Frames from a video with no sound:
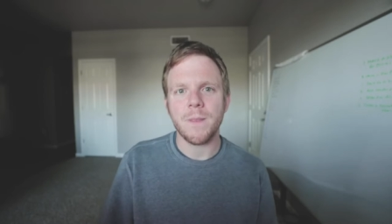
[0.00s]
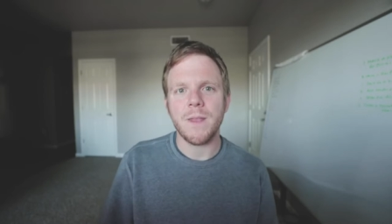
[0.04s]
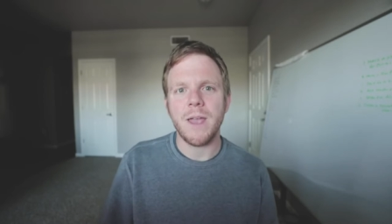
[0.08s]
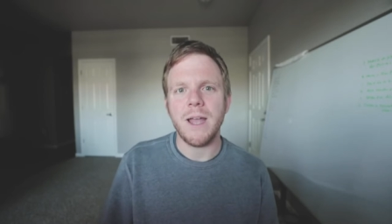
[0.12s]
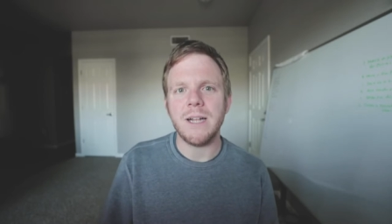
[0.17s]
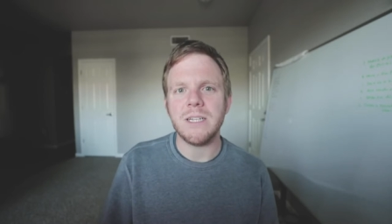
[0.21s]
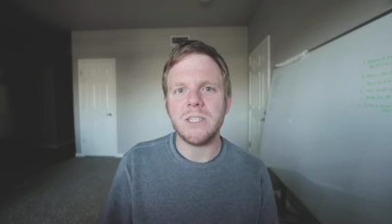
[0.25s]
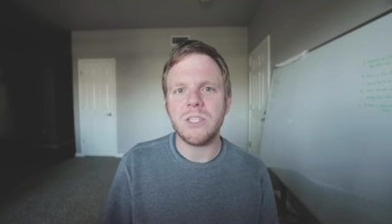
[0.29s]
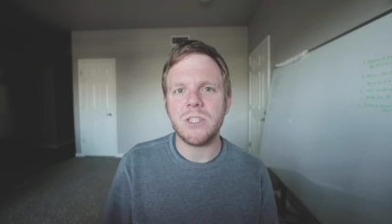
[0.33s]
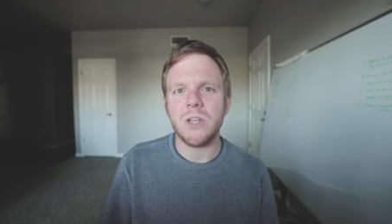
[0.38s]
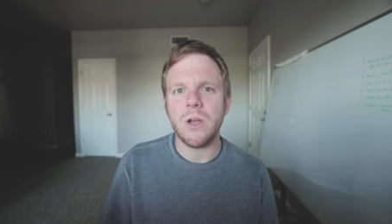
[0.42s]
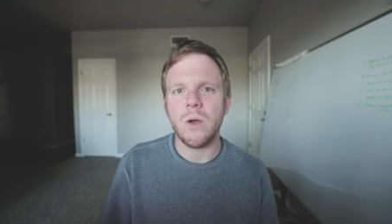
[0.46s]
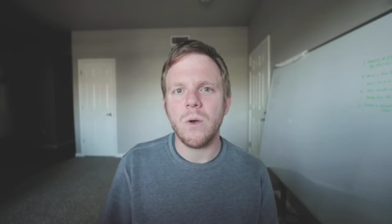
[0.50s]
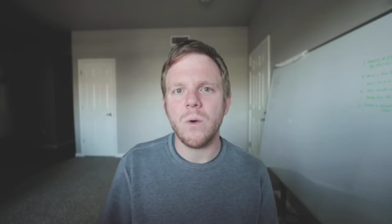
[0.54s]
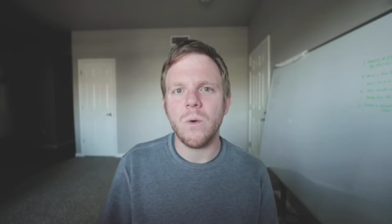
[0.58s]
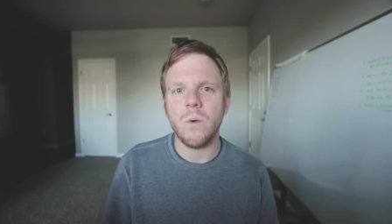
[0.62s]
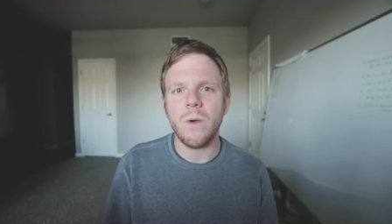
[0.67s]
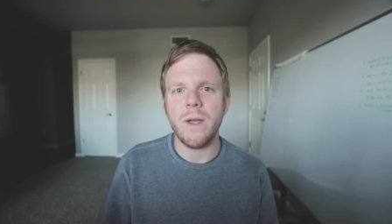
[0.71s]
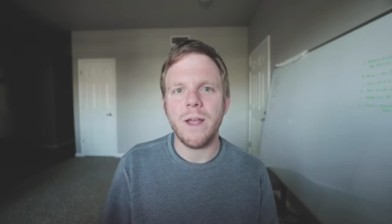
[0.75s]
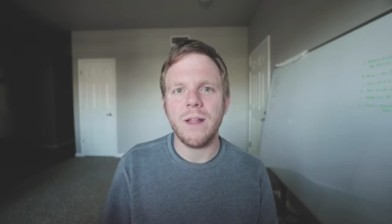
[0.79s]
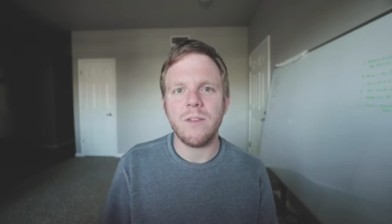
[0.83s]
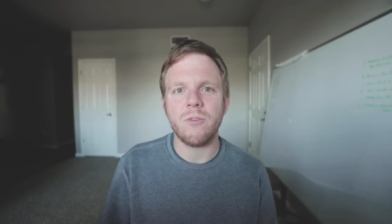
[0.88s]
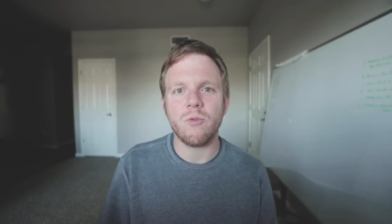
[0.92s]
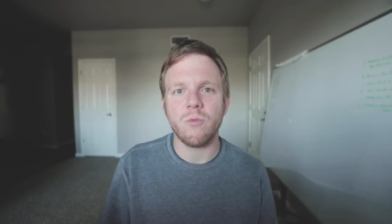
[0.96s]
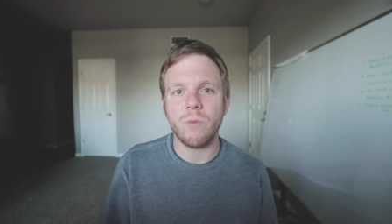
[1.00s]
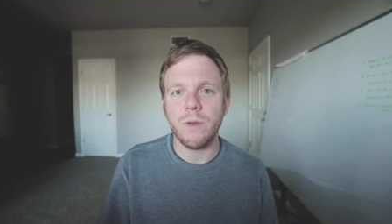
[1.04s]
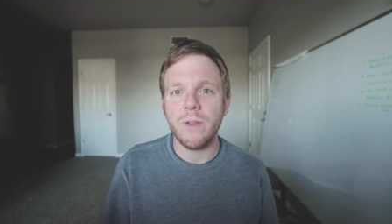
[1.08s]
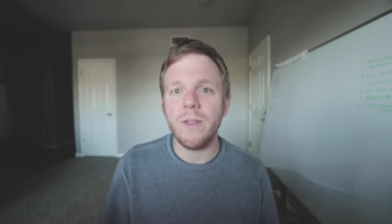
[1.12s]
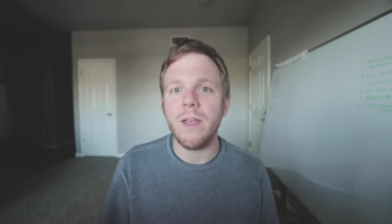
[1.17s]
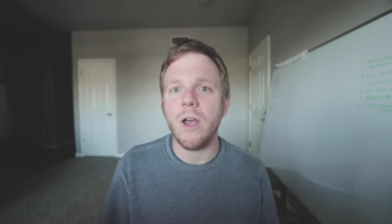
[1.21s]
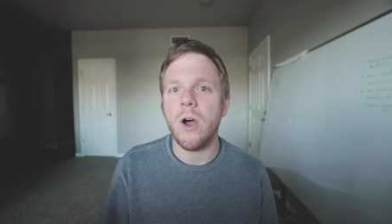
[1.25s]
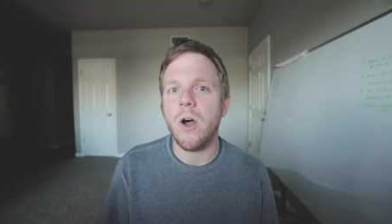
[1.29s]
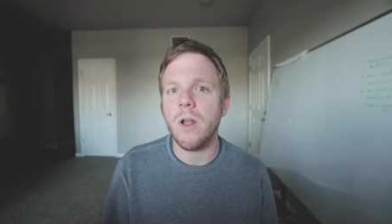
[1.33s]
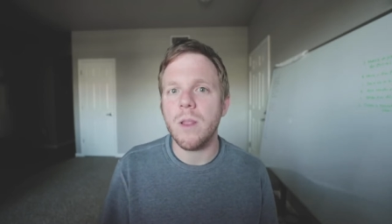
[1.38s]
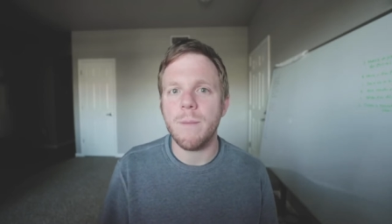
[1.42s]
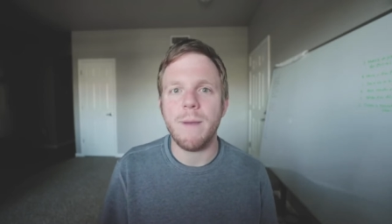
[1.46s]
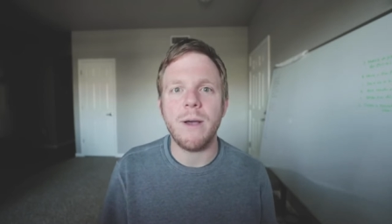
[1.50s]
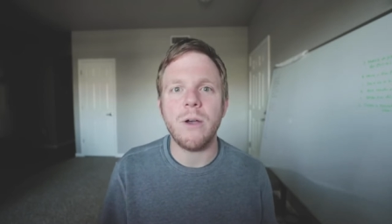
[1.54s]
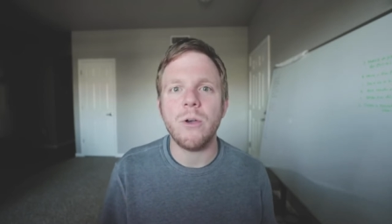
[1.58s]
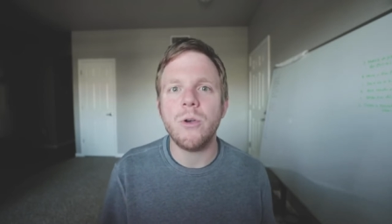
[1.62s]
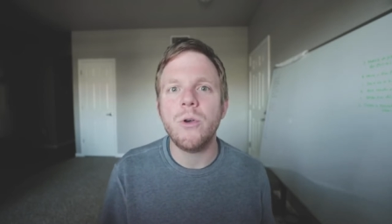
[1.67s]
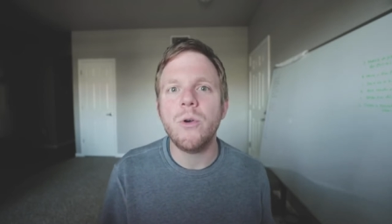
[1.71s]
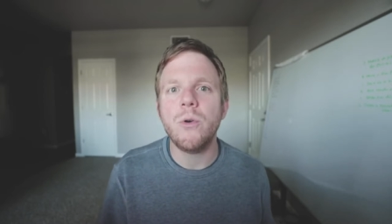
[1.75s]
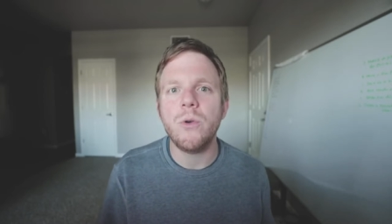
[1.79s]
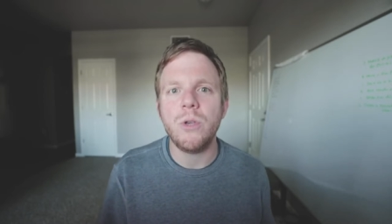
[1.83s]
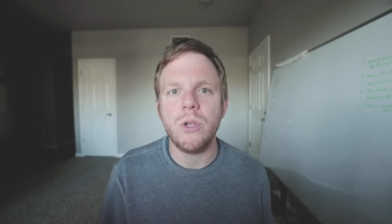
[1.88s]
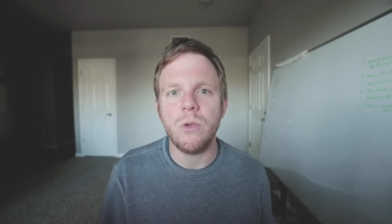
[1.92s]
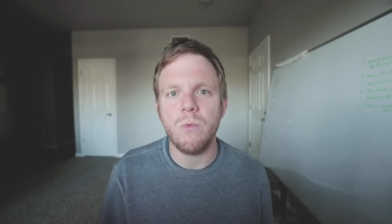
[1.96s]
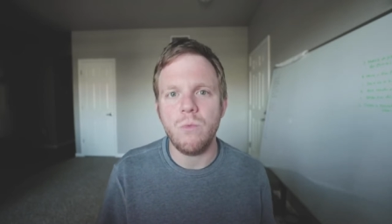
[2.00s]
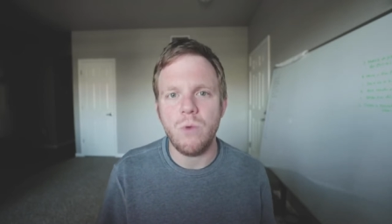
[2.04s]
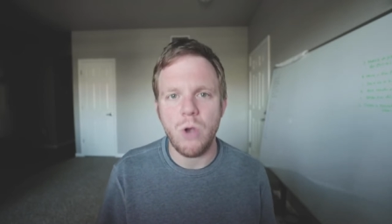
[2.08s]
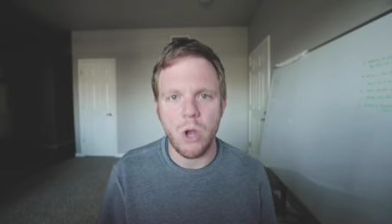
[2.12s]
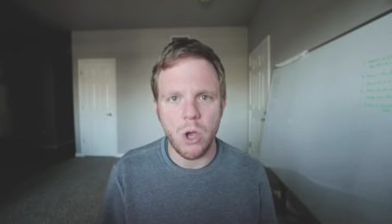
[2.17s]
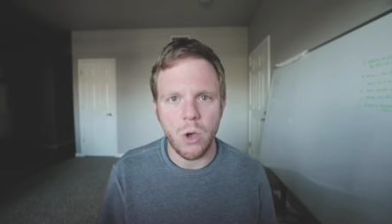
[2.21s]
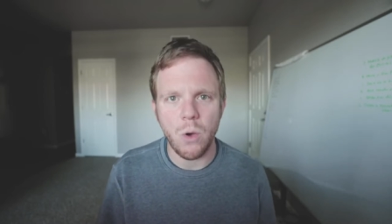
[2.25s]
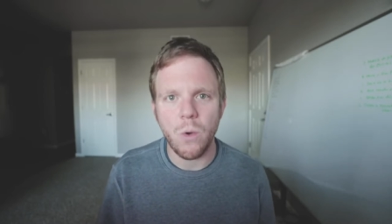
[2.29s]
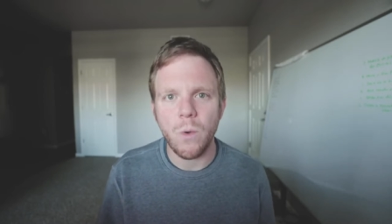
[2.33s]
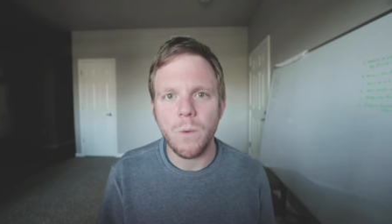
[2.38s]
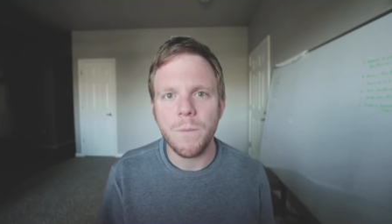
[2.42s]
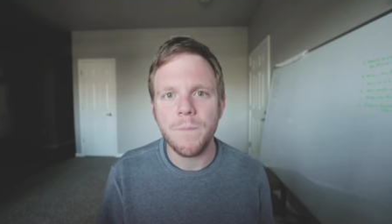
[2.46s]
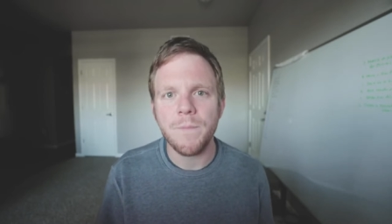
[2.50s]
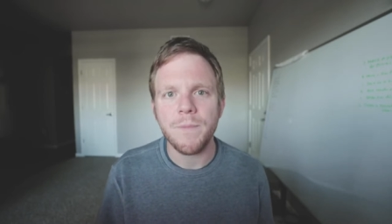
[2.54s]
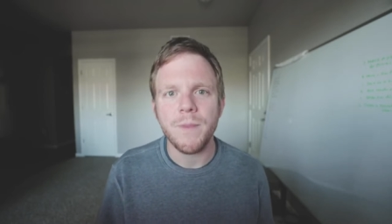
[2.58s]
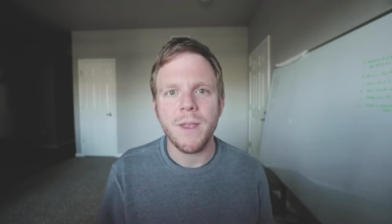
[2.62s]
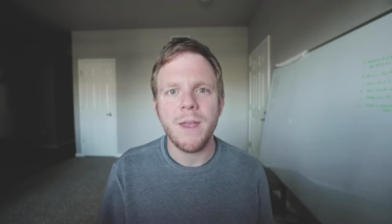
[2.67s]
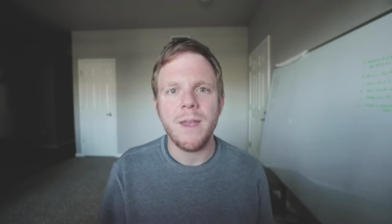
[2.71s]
And so it's really all about who you know.